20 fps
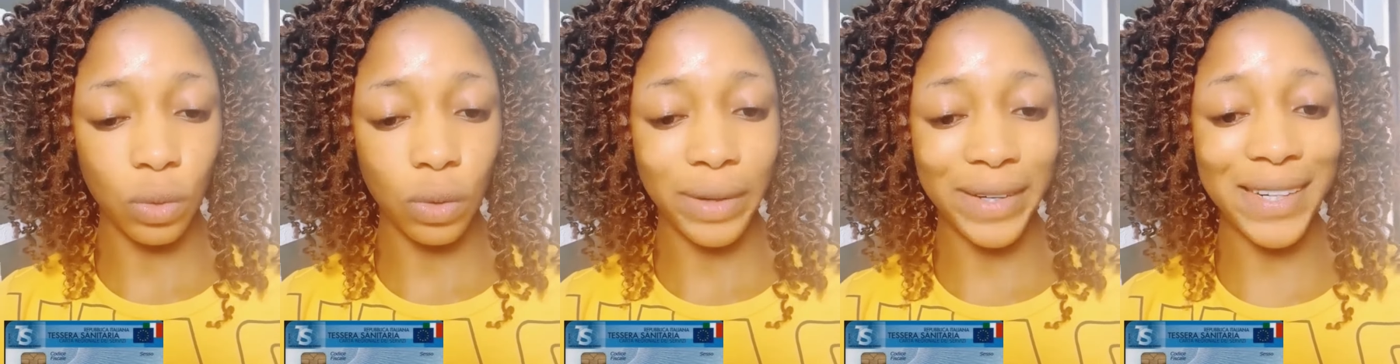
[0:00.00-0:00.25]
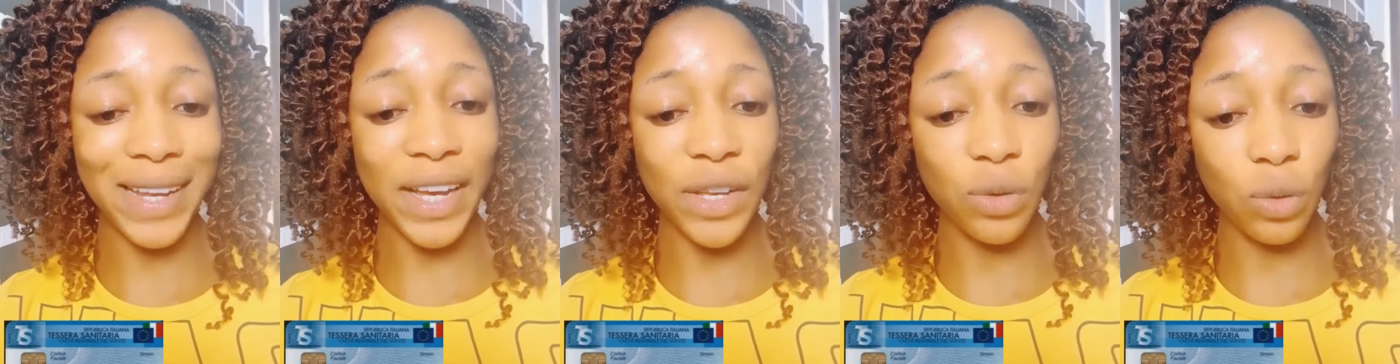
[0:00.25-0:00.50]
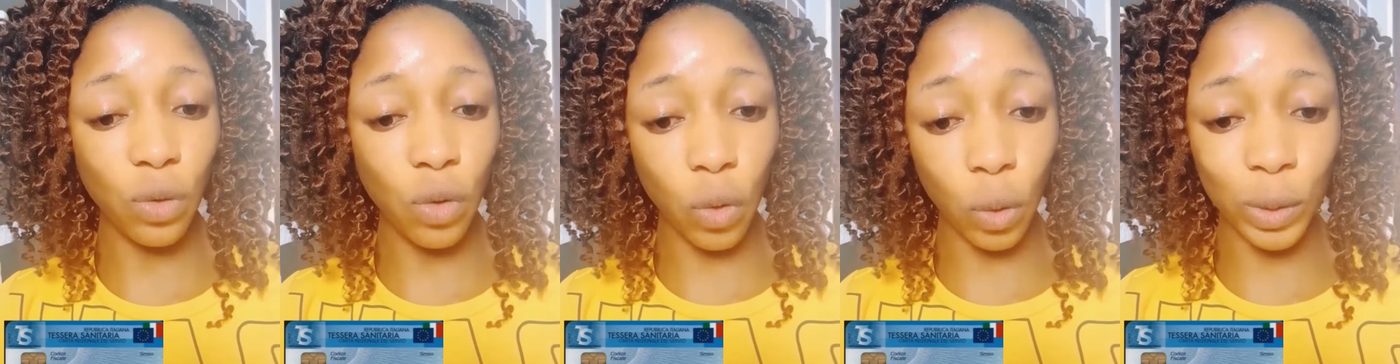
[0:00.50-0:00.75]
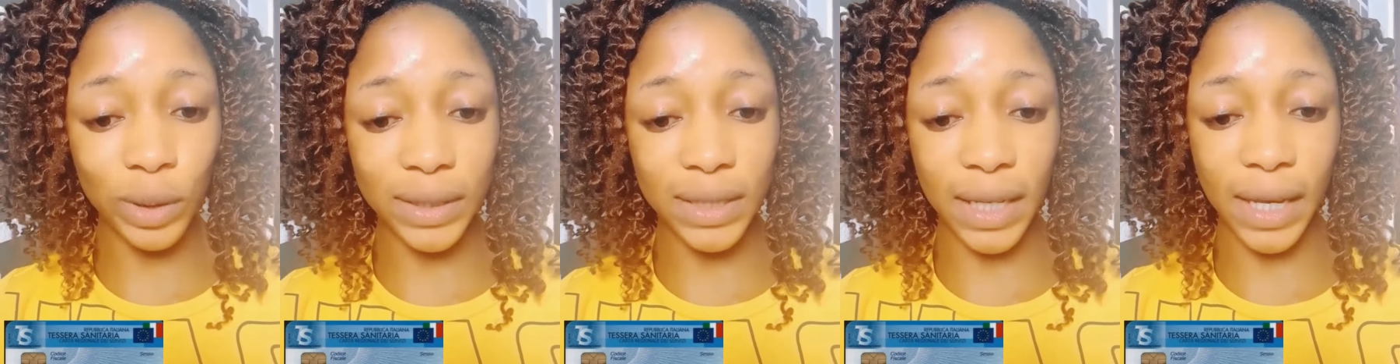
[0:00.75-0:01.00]
Either you
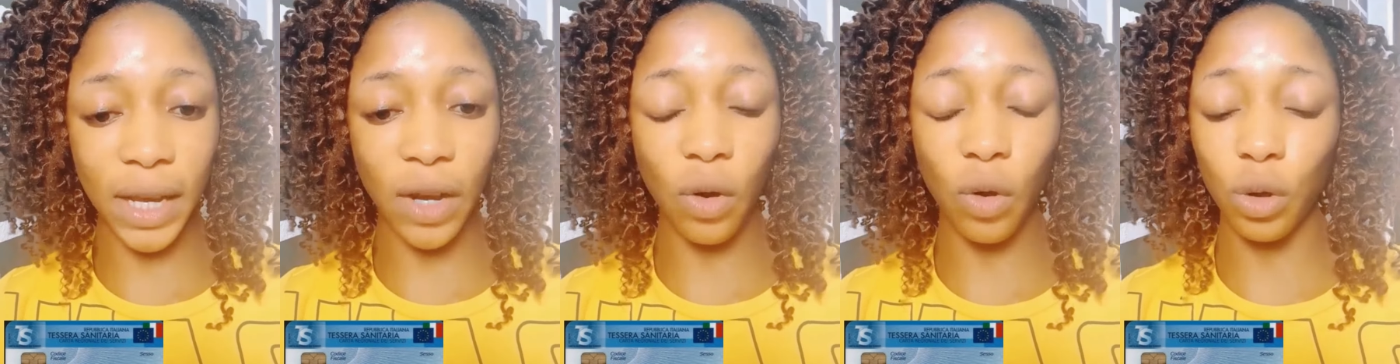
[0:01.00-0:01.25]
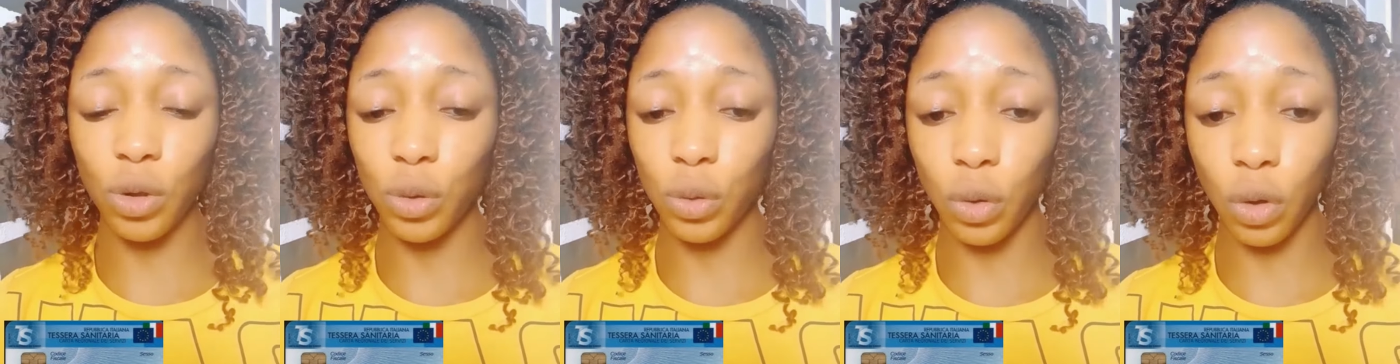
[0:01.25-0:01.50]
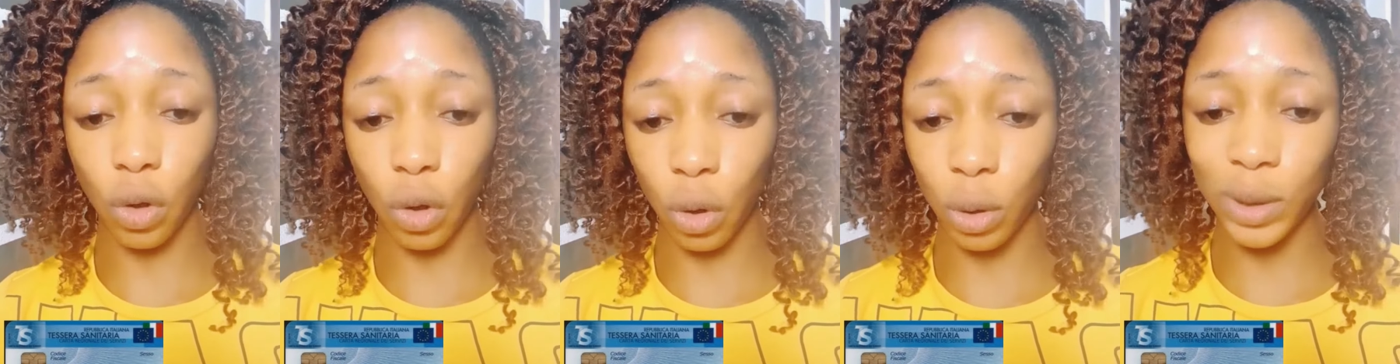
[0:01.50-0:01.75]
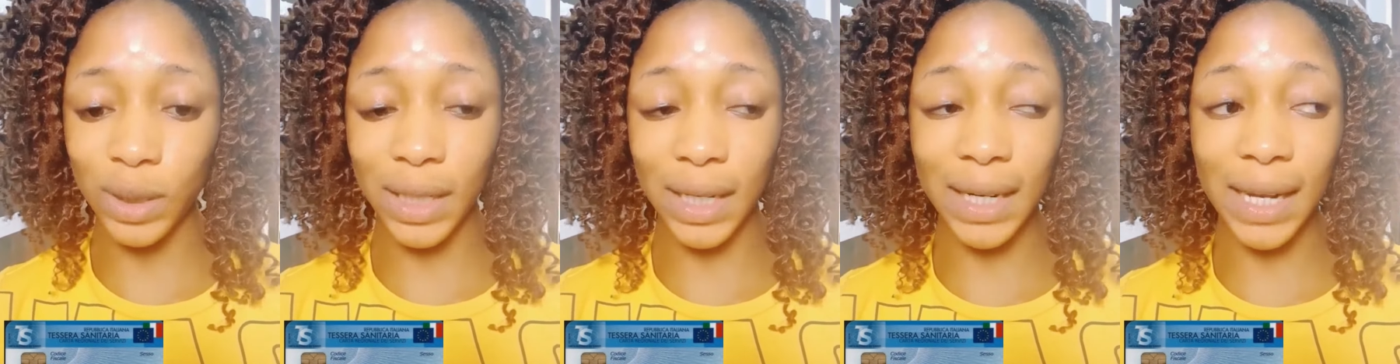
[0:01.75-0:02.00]
go there or you
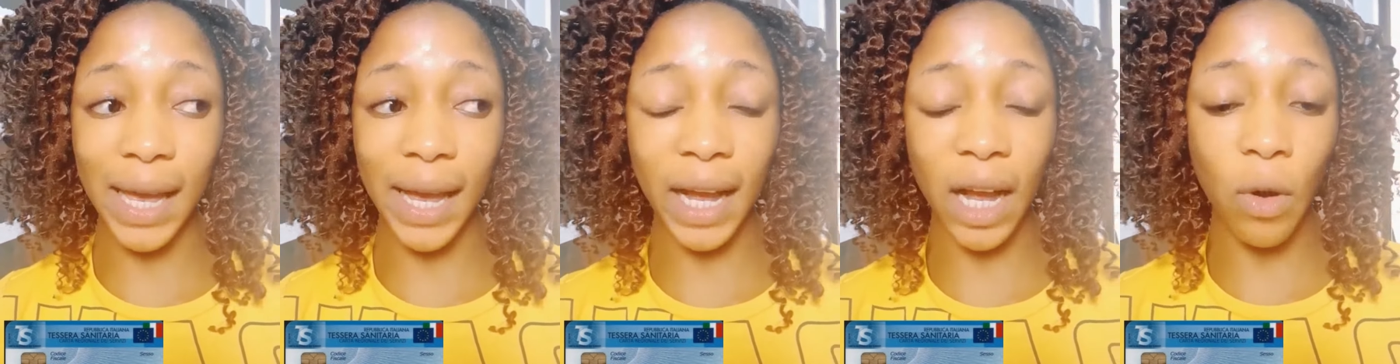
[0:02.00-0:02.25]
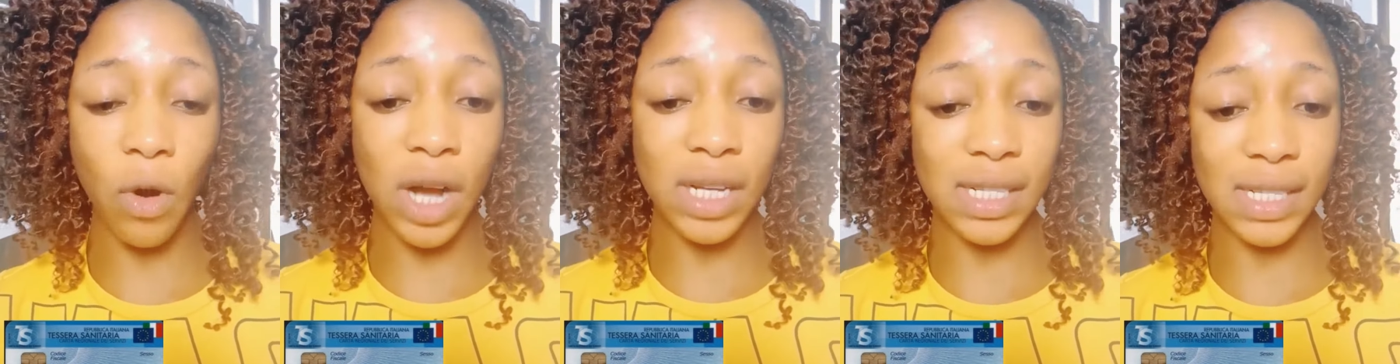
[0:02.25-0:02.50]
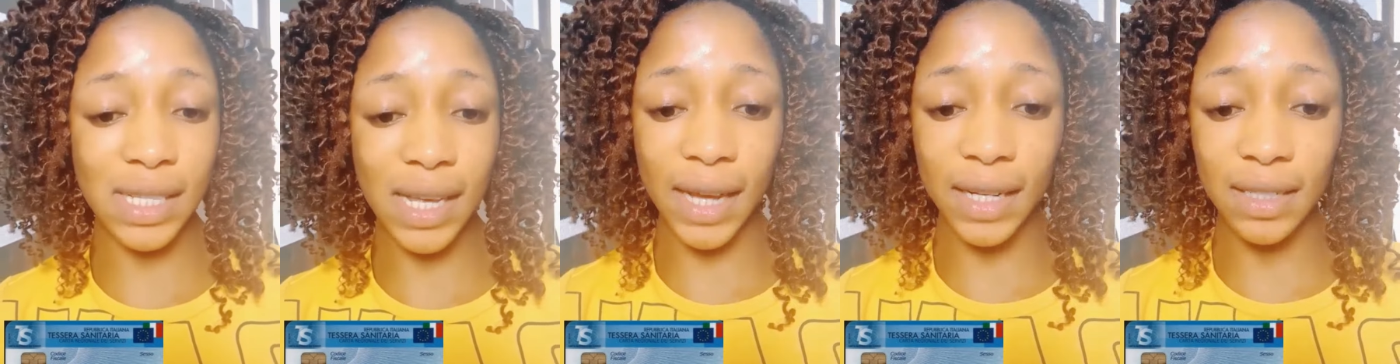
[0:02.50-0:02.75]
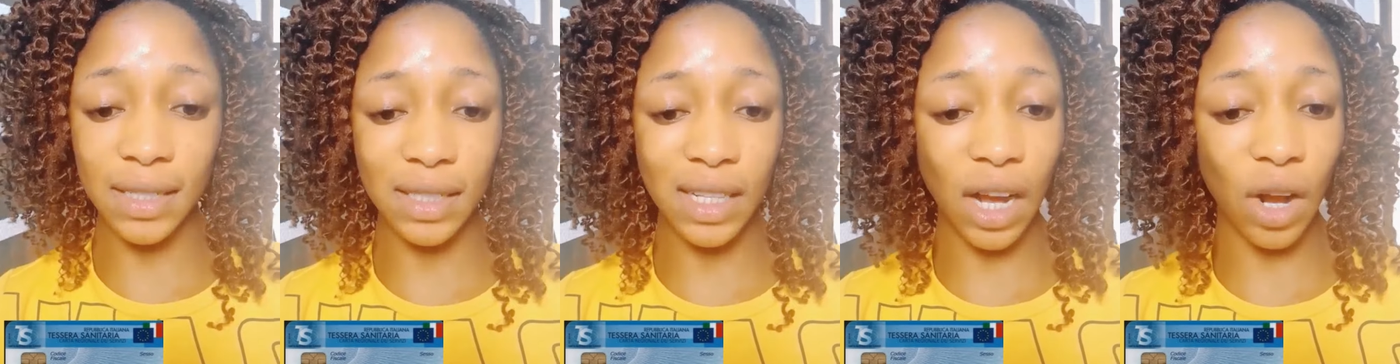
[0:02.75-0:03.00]
call them, like our
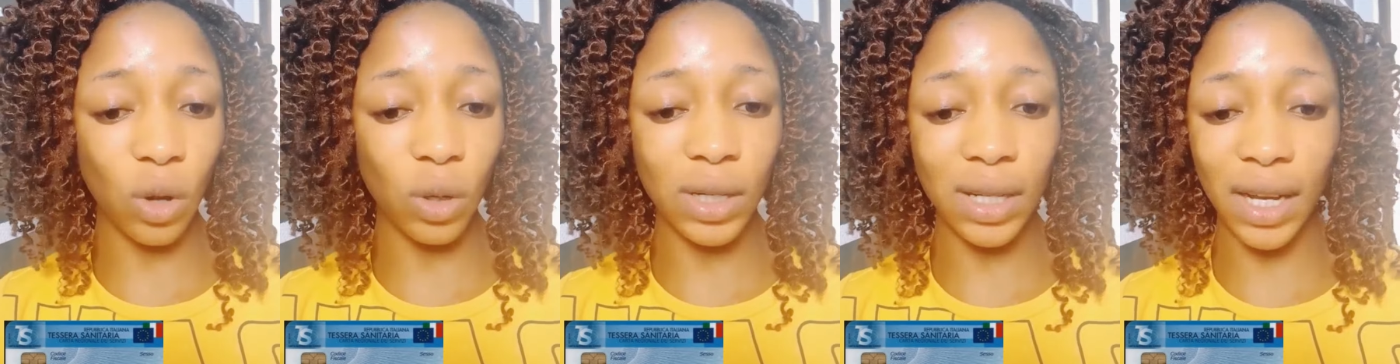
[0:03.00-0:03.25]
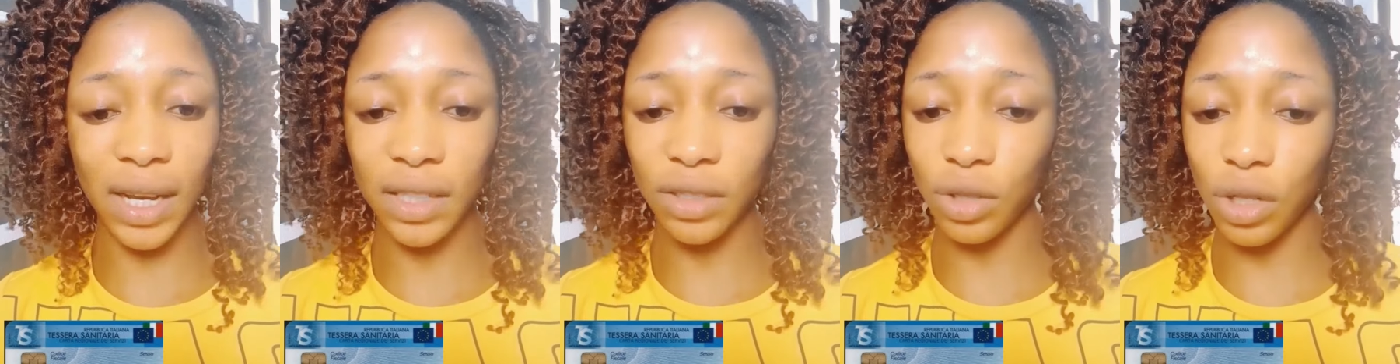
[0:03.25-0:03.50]
side now online,